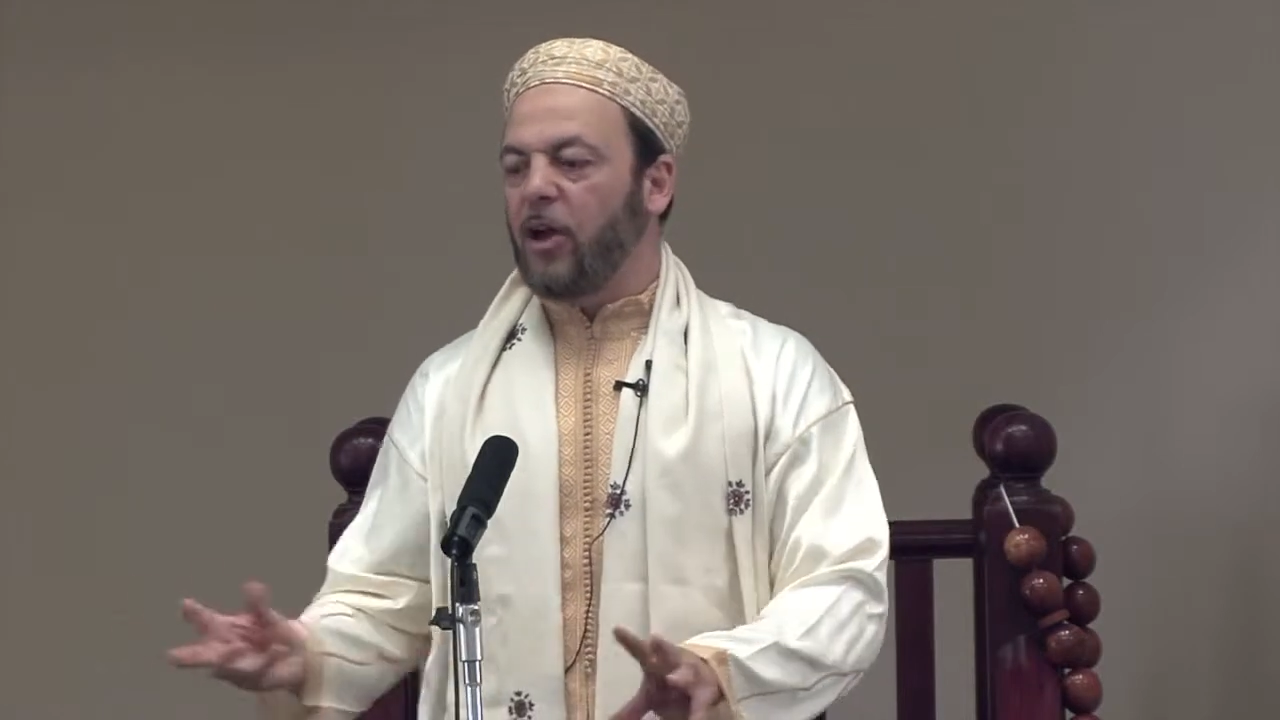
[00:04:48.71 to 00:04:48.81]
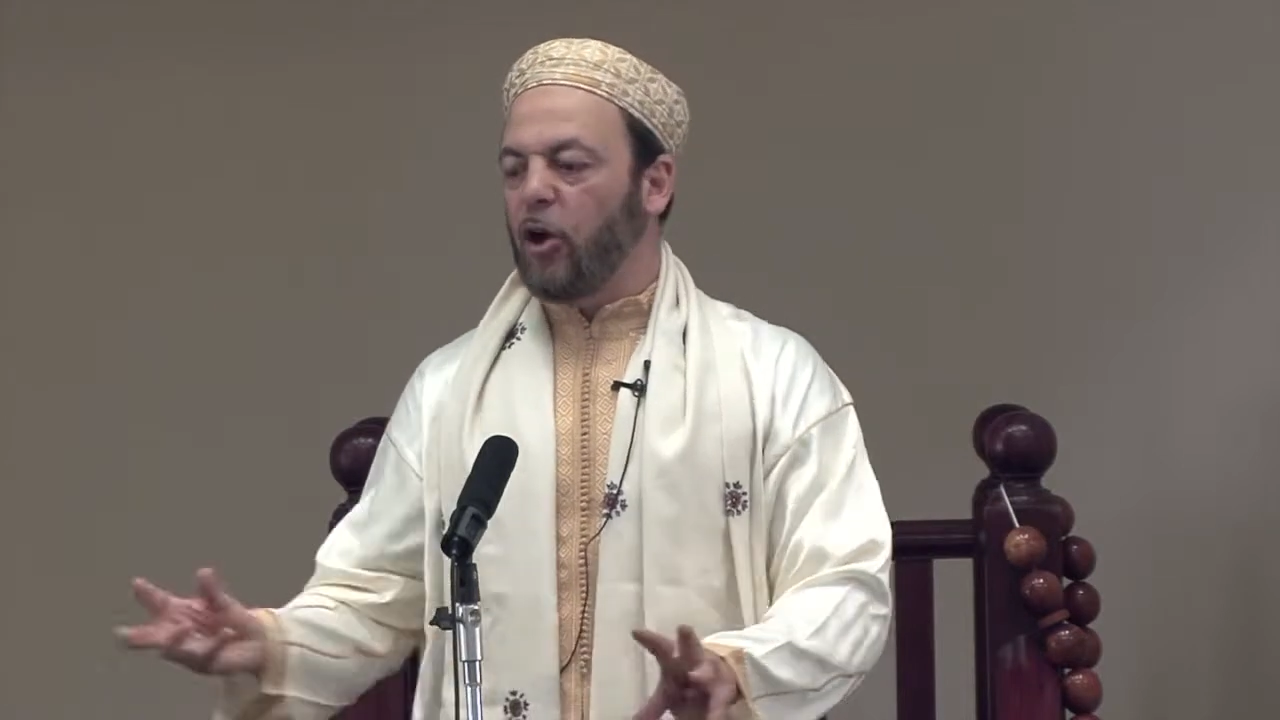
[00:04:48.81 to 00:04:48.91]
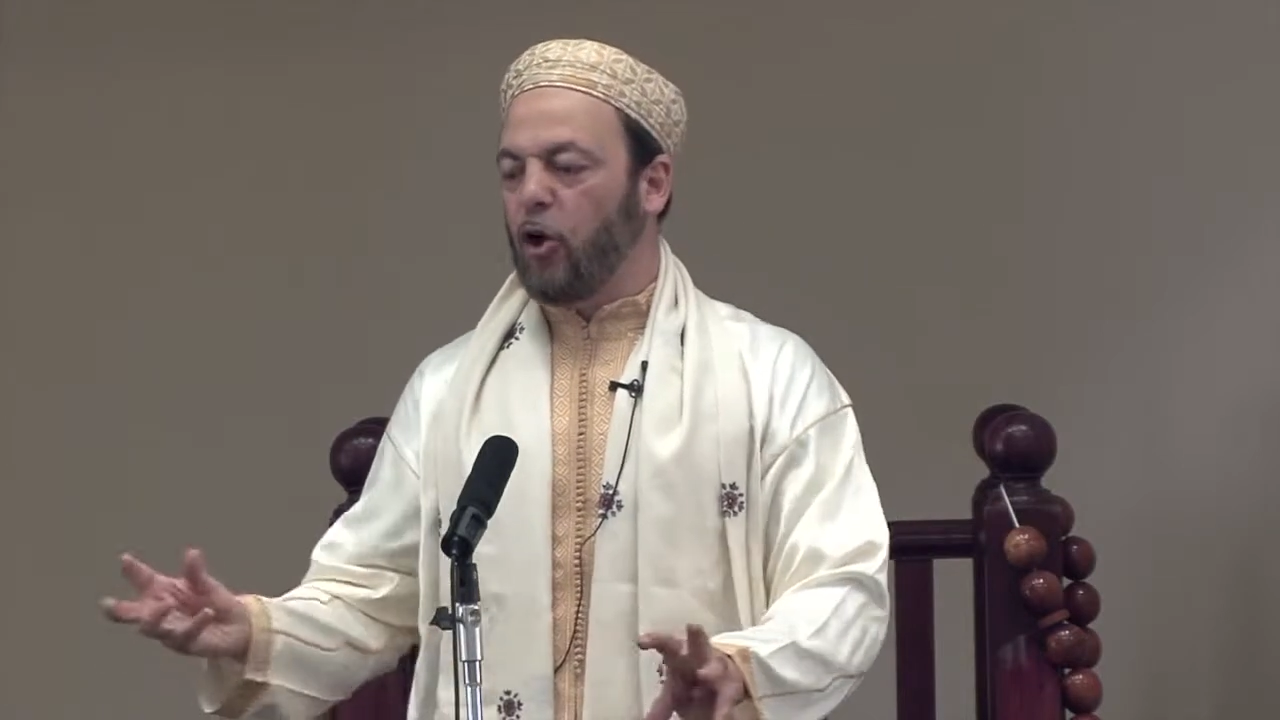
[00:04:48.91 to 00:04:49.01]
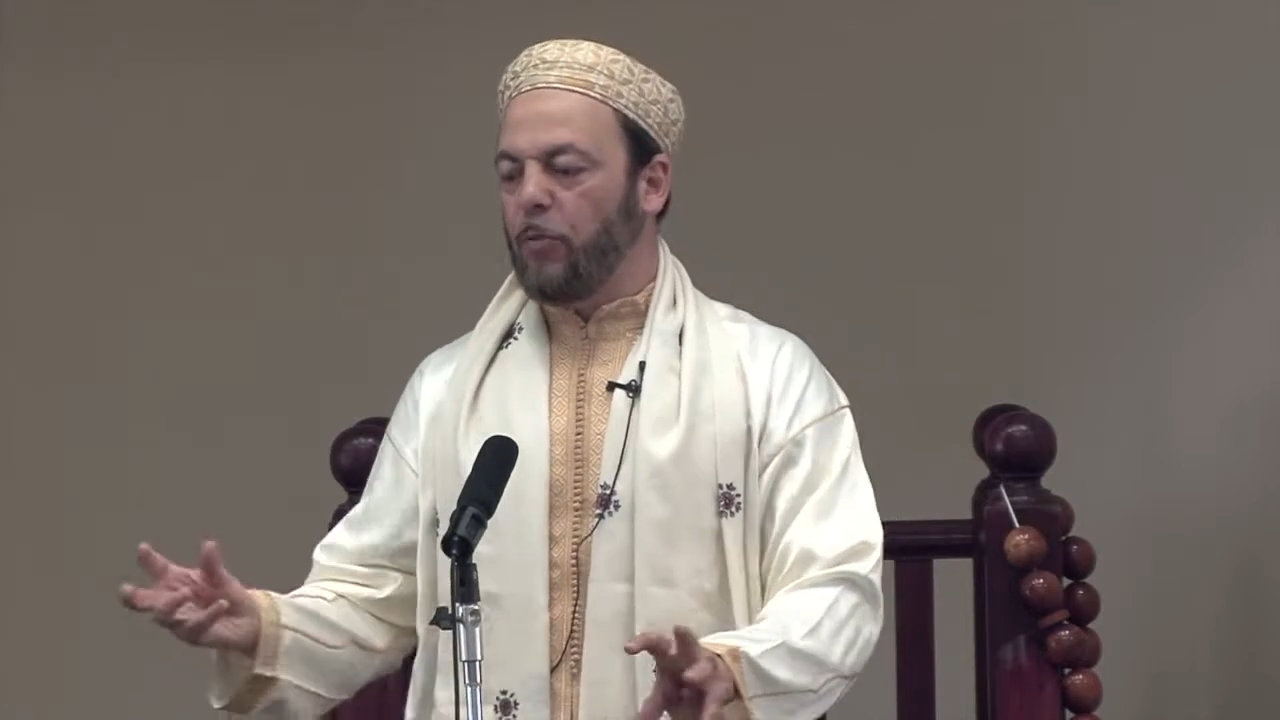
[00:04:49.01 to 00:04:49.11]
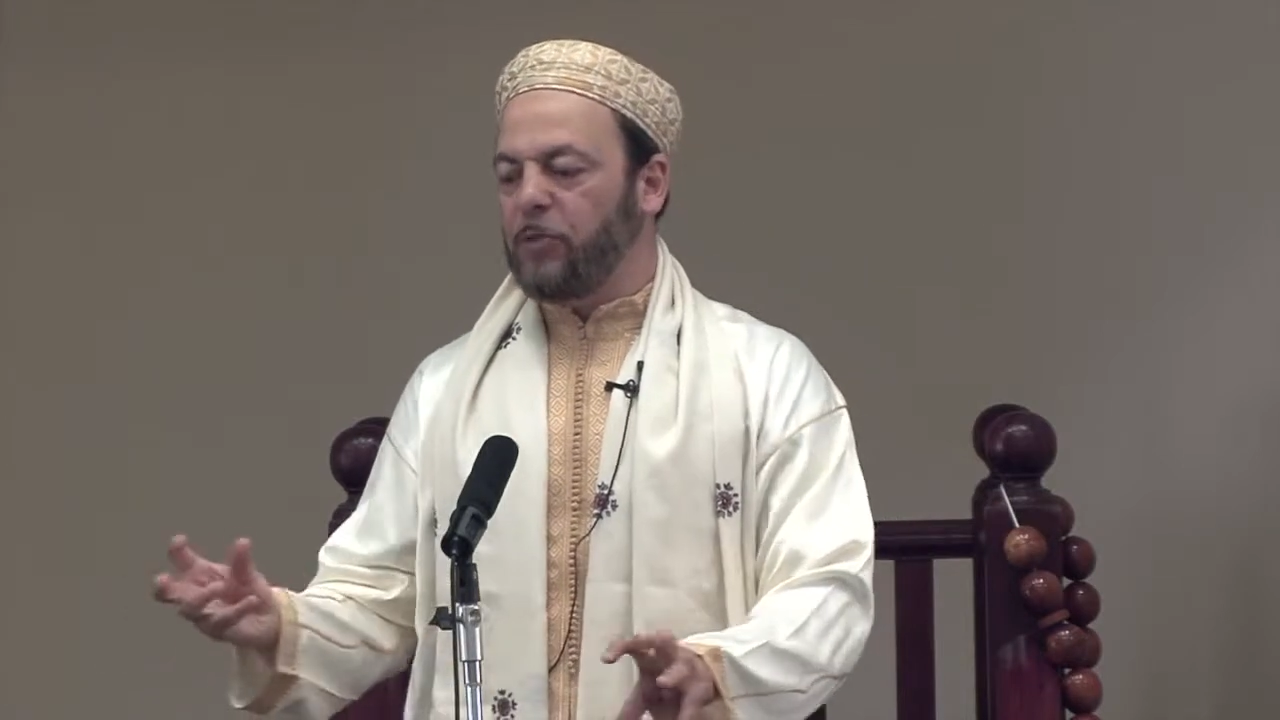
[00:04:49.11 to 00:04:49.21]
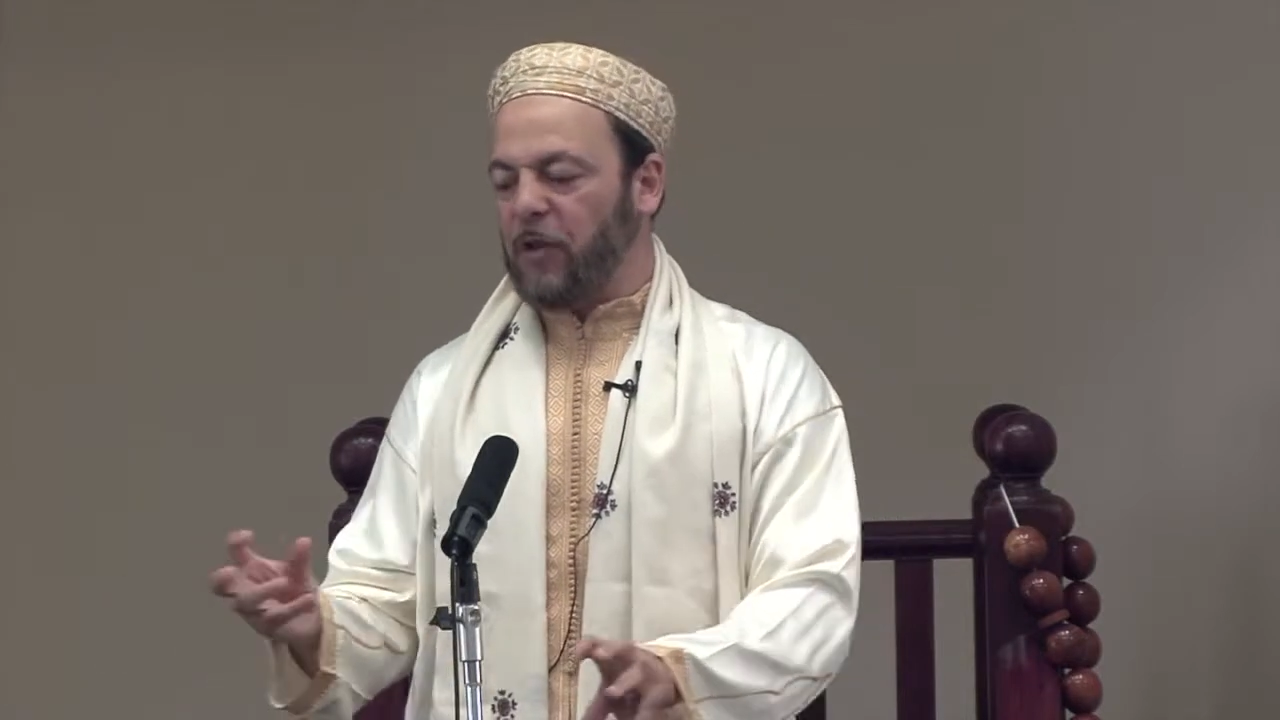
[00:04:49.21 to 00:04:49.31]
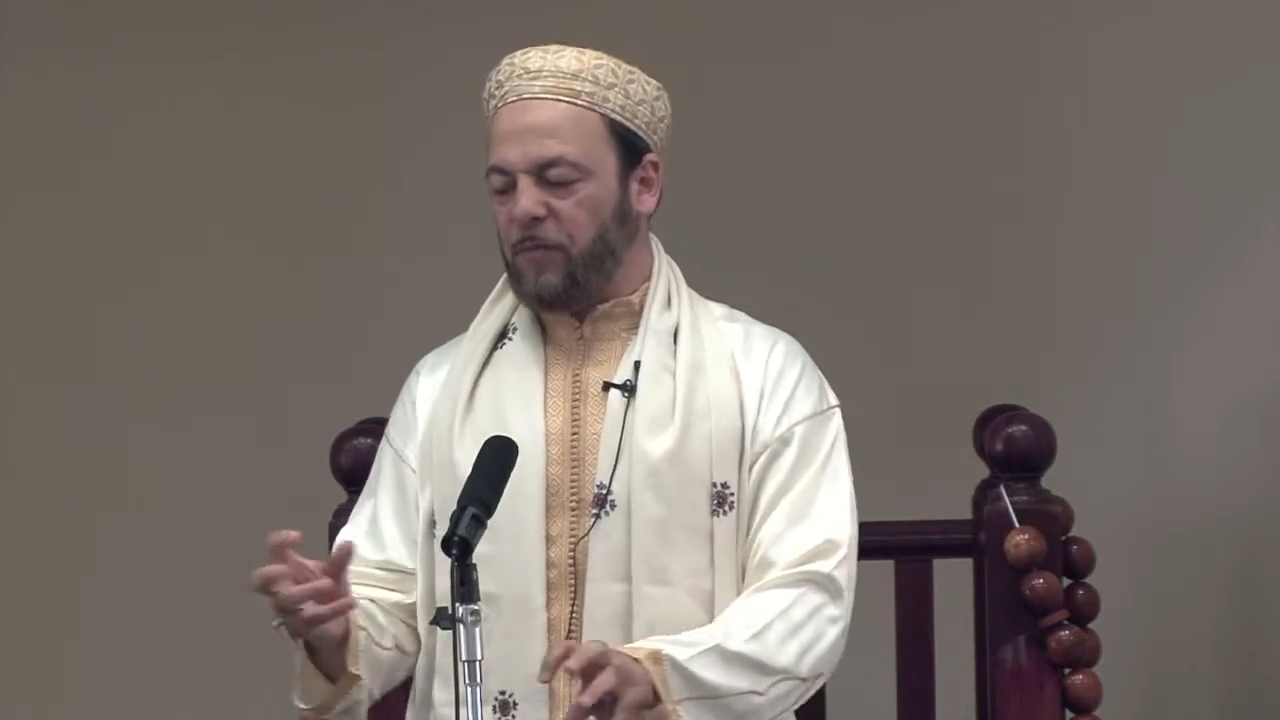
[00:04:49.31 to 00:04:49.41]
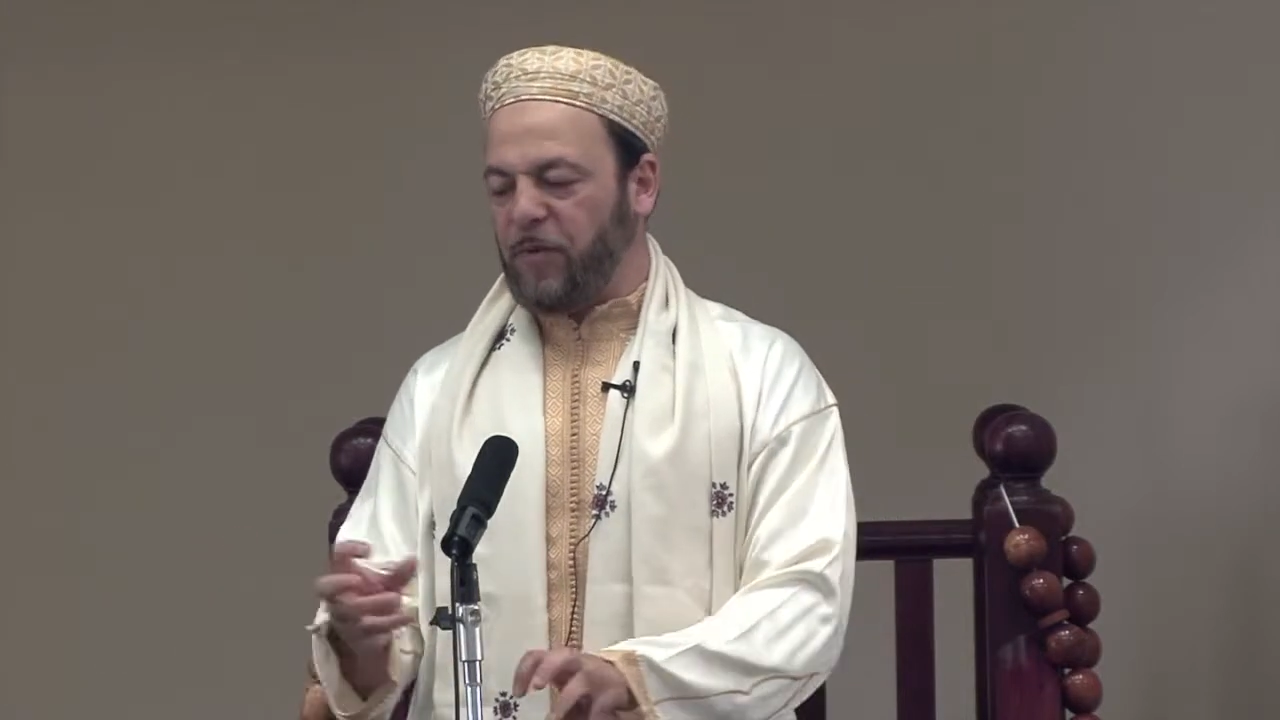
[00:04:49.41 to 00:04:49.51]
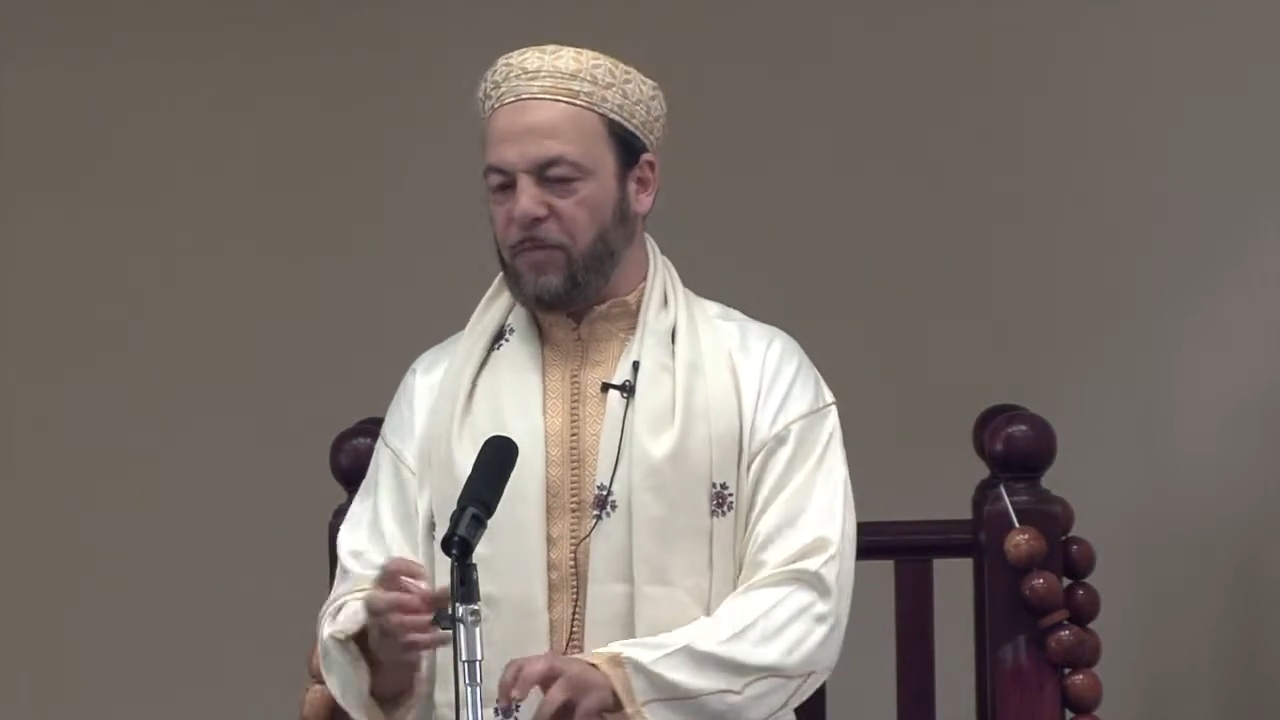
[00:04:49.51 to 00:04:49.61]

Groups of